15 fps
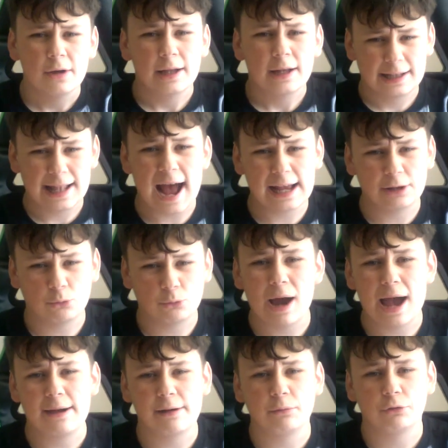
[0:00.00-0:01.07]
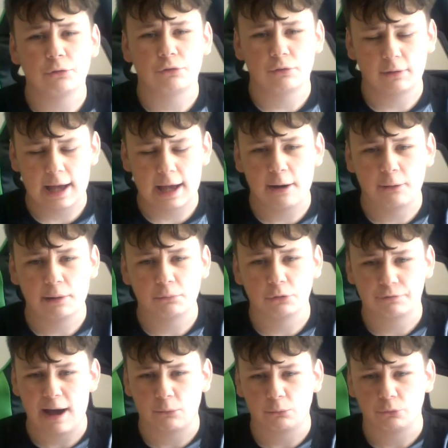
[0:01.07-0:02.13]
That is where it was, how it was
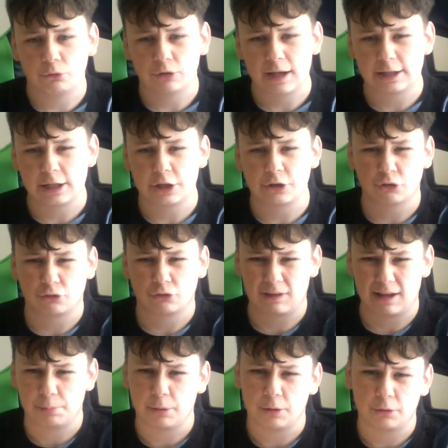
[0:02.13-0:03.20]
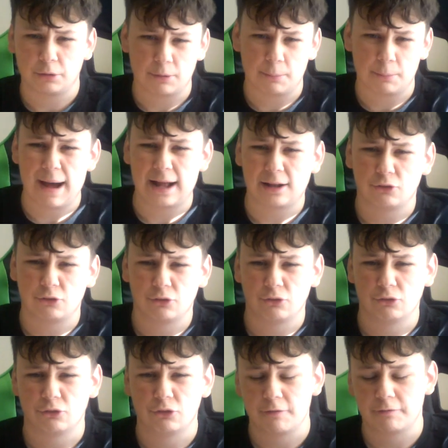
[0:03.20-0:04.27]
found, and they just had to put some mats and
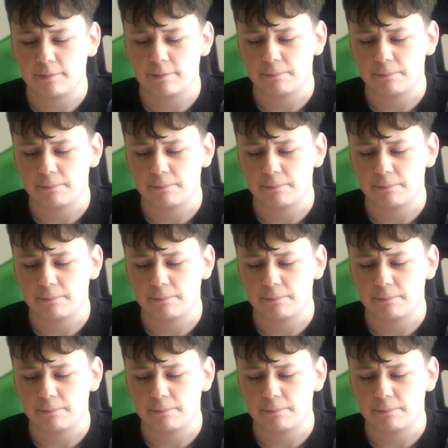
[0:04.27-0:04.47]
stuff in.